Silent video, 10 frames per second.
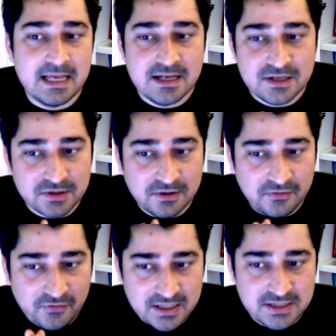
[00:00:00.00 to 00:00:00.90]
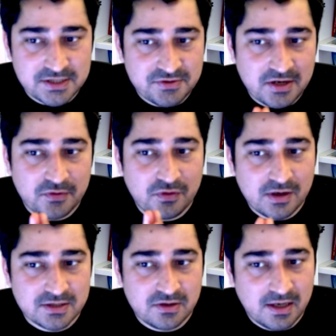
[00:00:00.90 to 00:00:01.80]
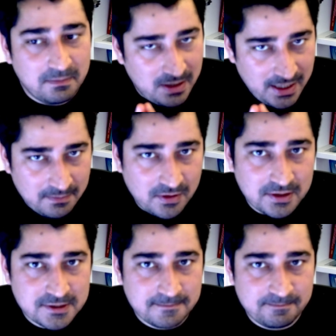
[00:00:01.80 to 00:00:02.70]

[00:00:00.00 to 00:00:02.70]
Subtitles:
So first try to focus on our building blocks,